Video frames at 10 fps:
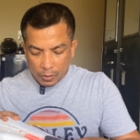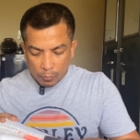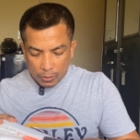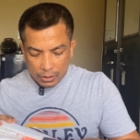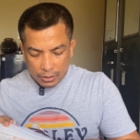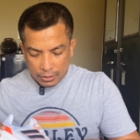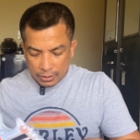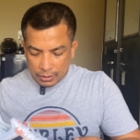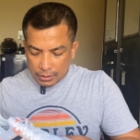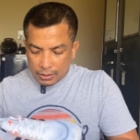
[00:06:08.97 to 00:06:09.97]
What else
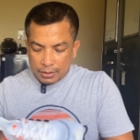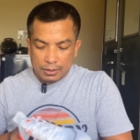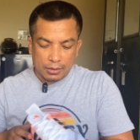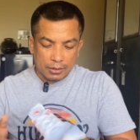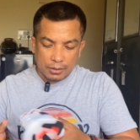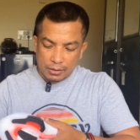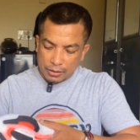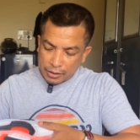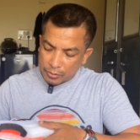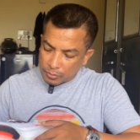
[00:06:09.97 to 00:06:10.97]
is
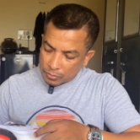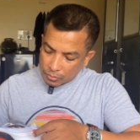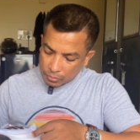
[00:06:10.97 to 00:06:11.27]
new?